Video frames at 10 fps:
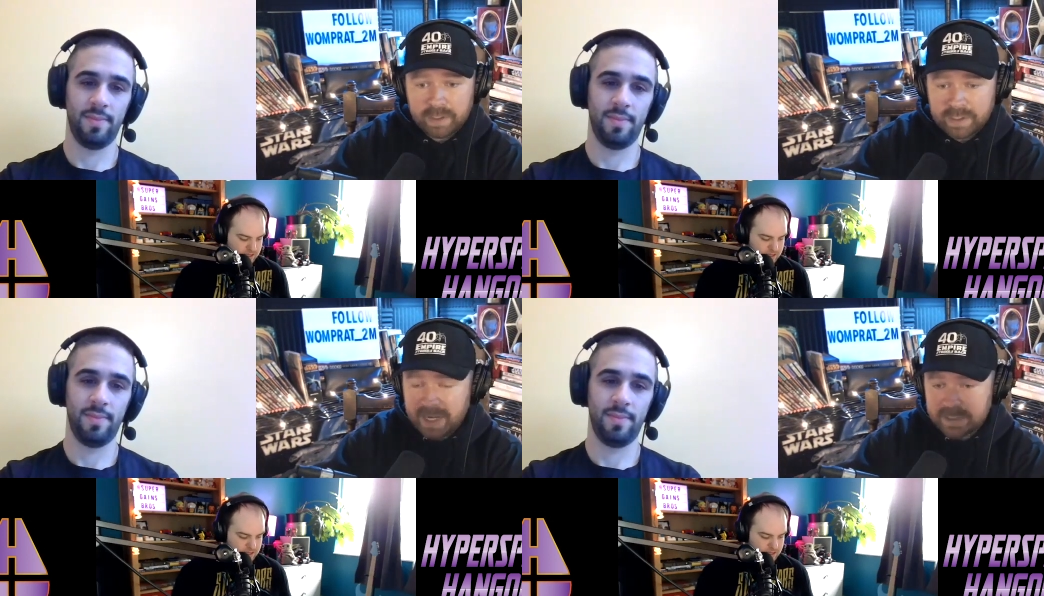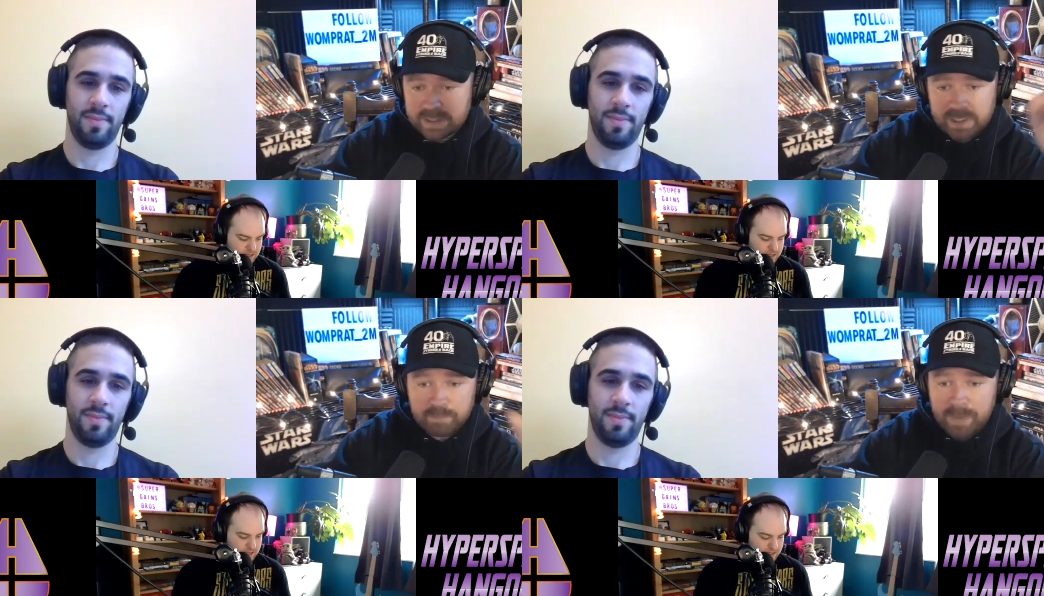Speaker 1: Yes,
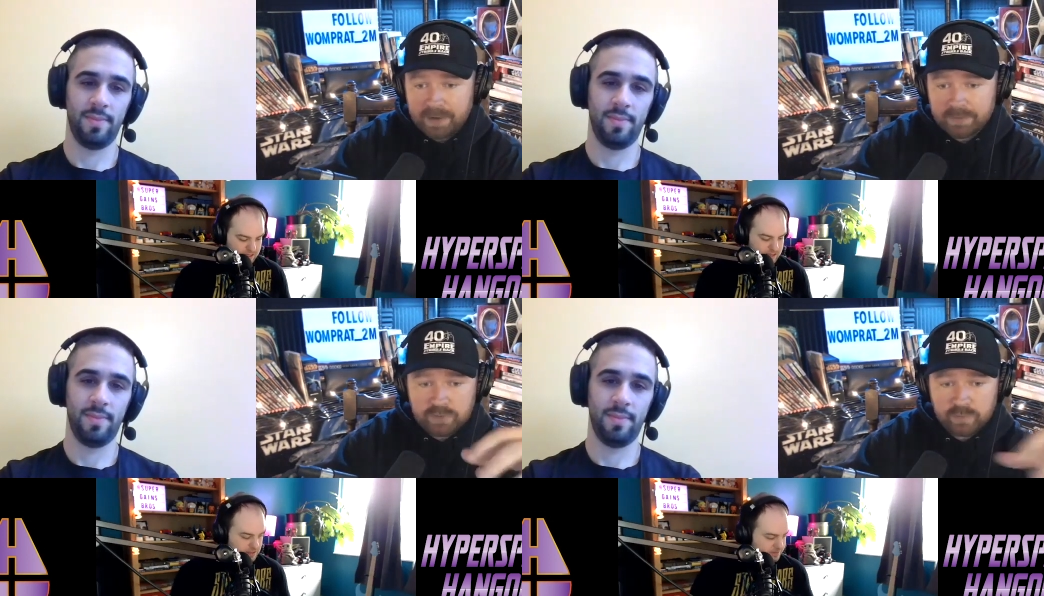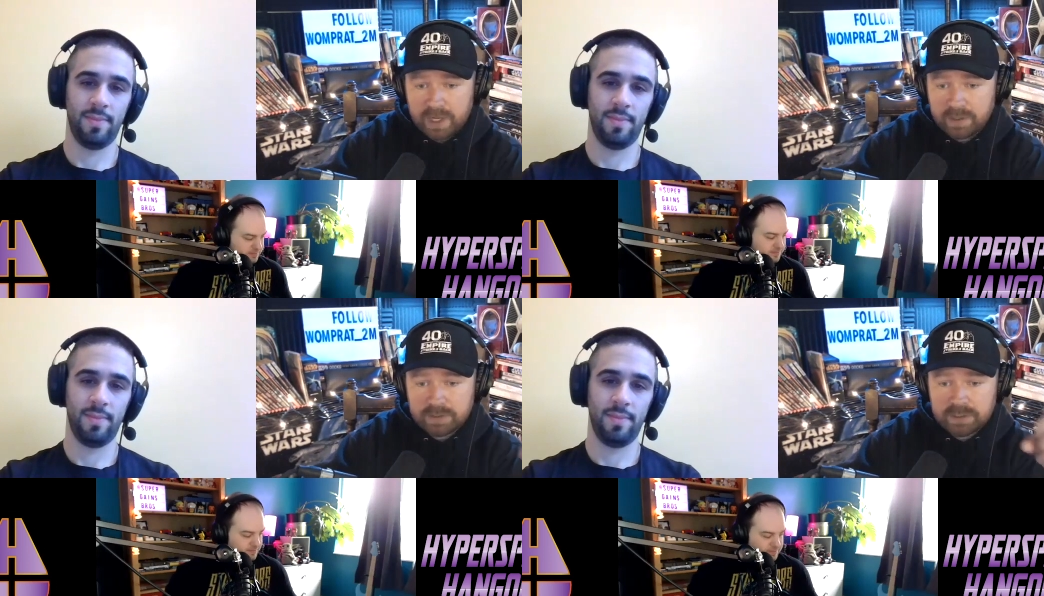it can bounce
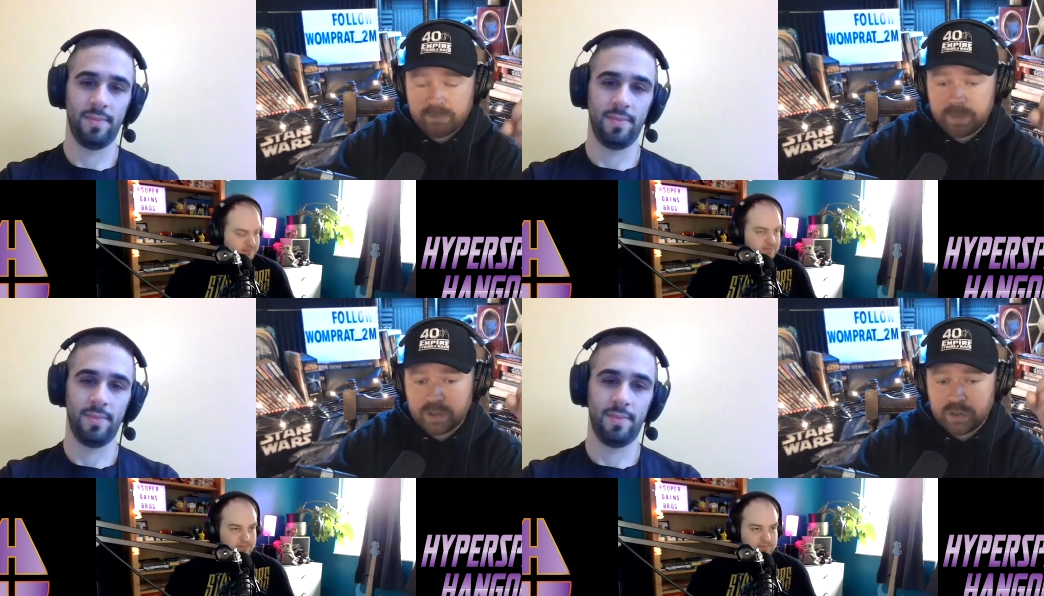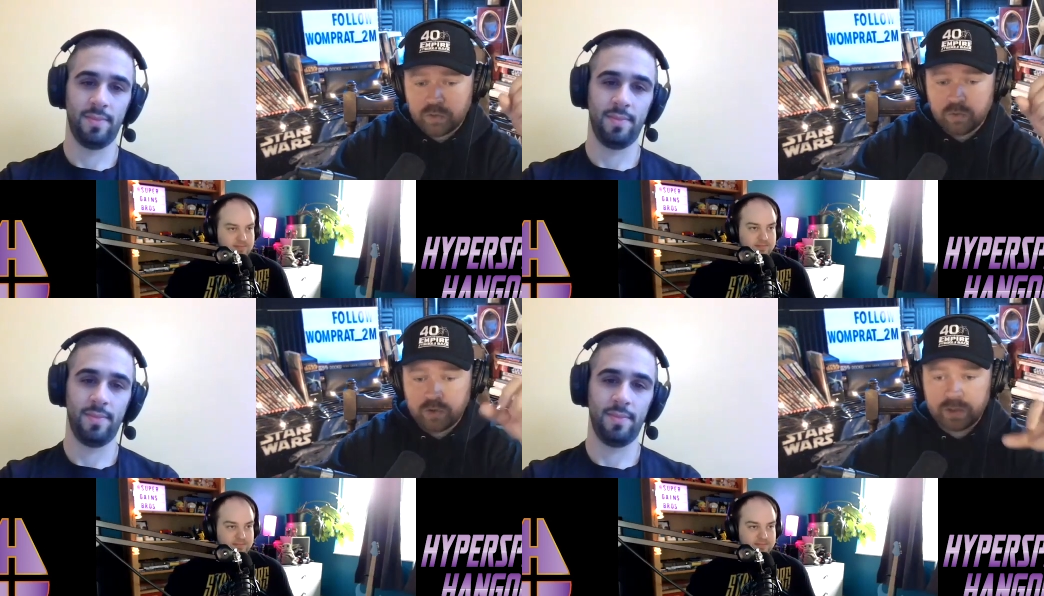around and stuff, but
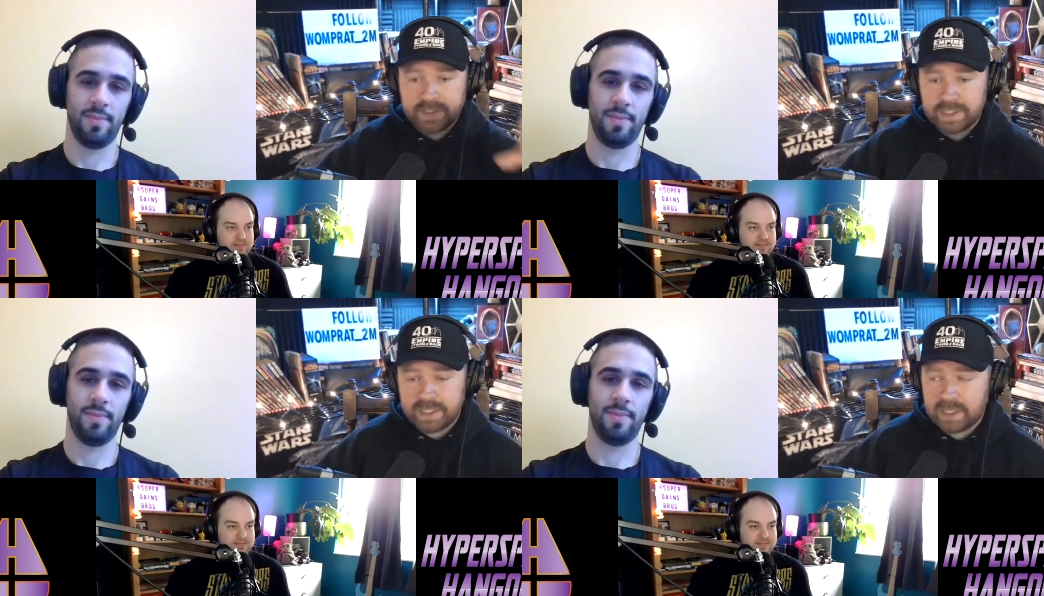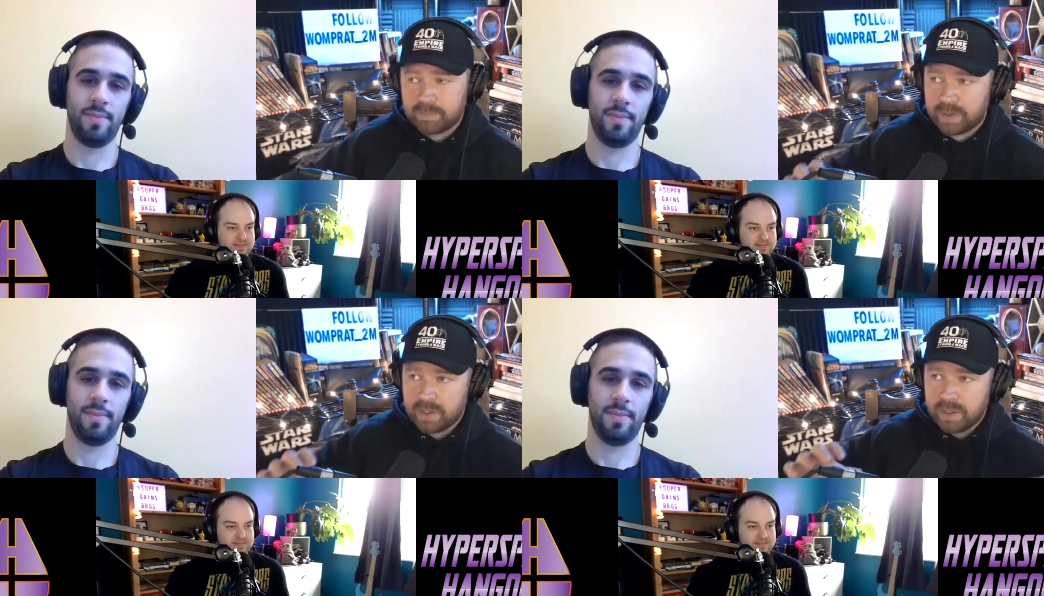you could keep.